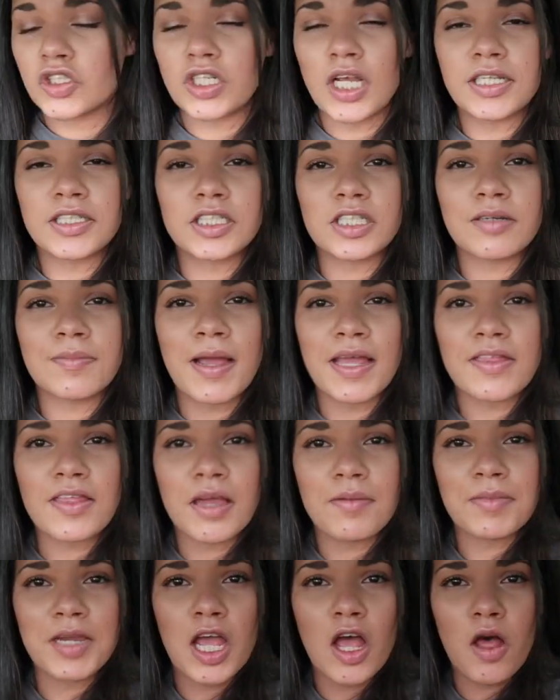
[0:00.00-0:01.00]
Just took my
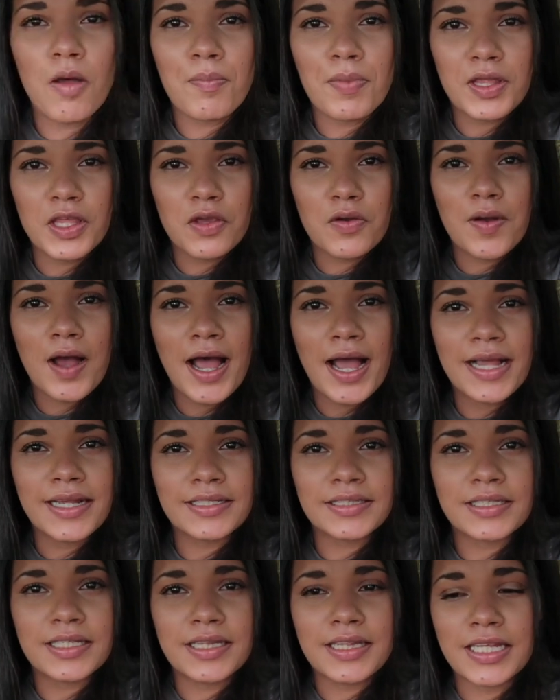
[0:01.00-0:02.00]
thumbnail, but you
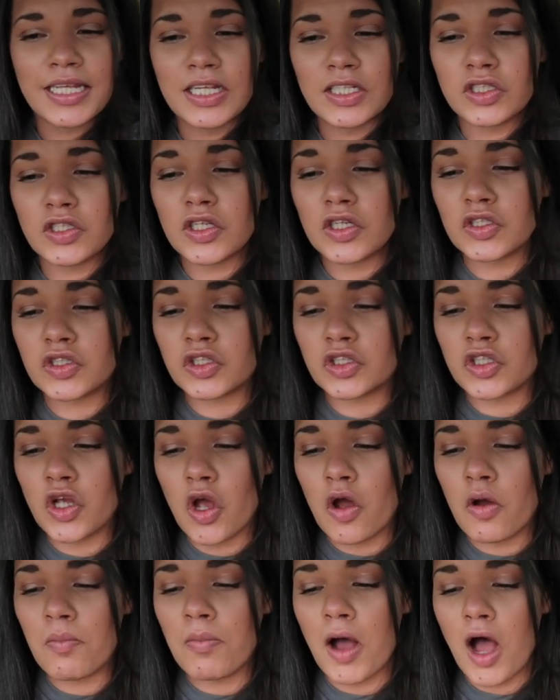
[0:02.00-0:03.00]
guys, these look
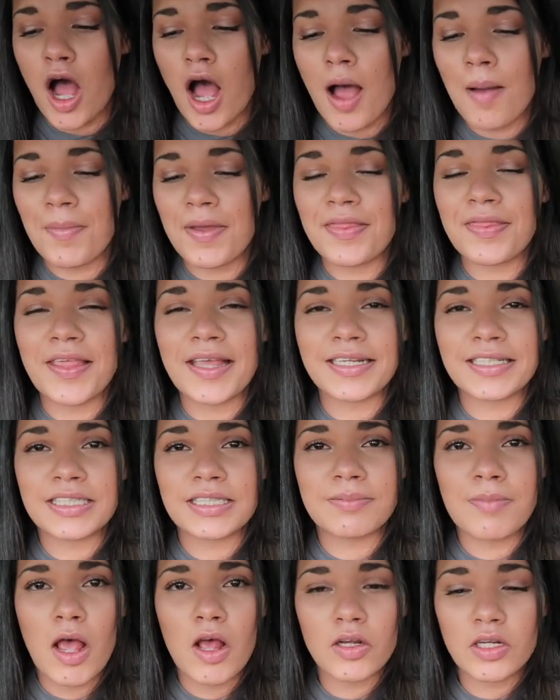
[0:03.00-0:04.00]
so bomb. They
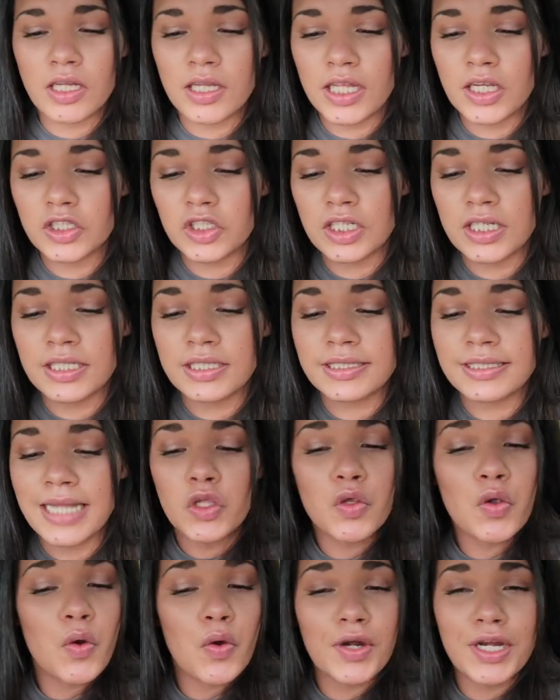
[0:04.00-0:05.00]
smell delicious.
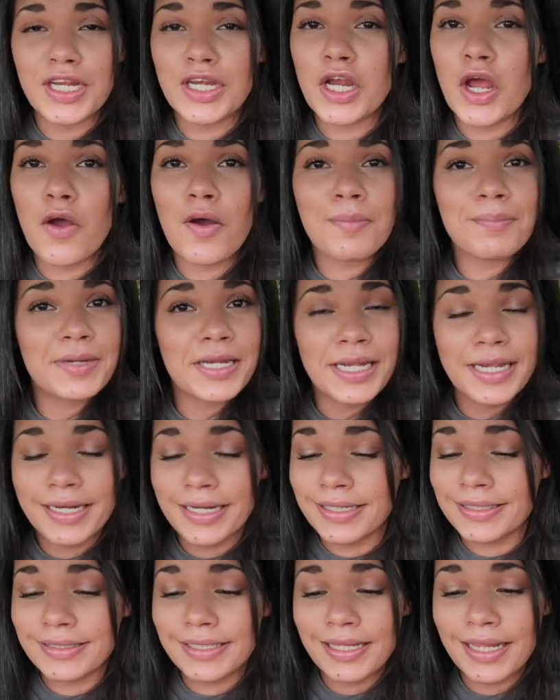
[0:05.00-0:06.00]
You already know I'm
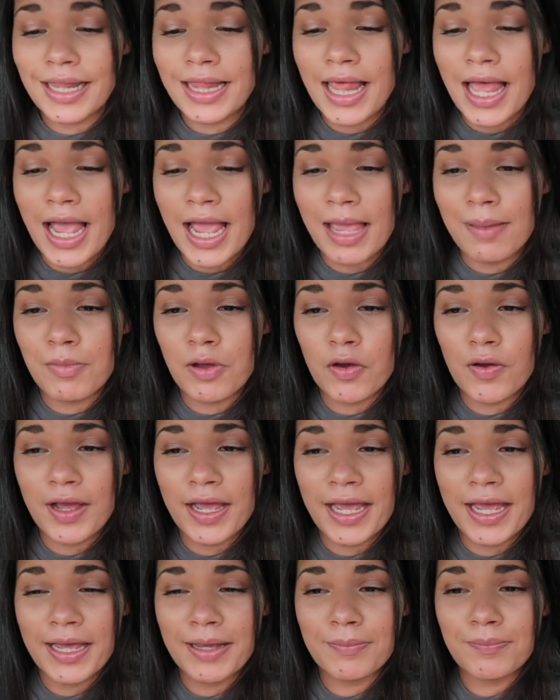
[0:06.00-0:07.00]
digging into the lime,
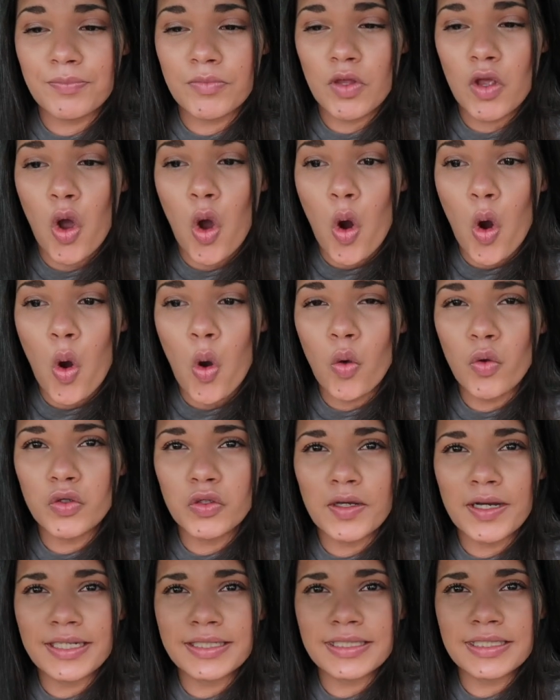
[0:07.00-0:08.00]
okay? Oh,
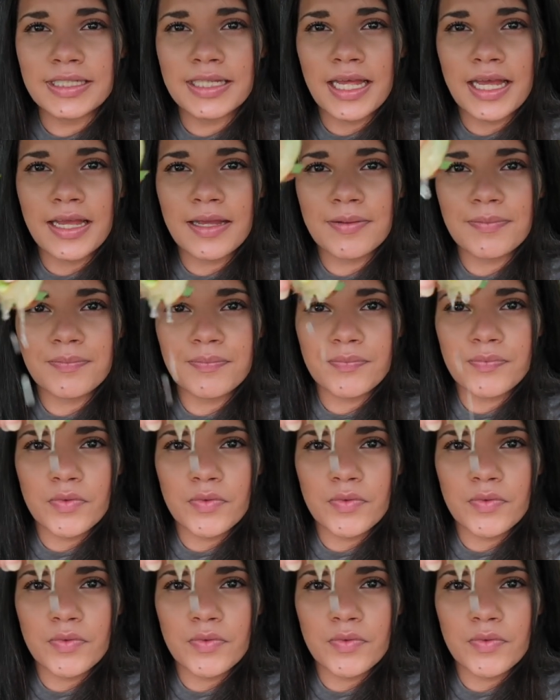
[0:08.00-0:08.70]
you guys see that?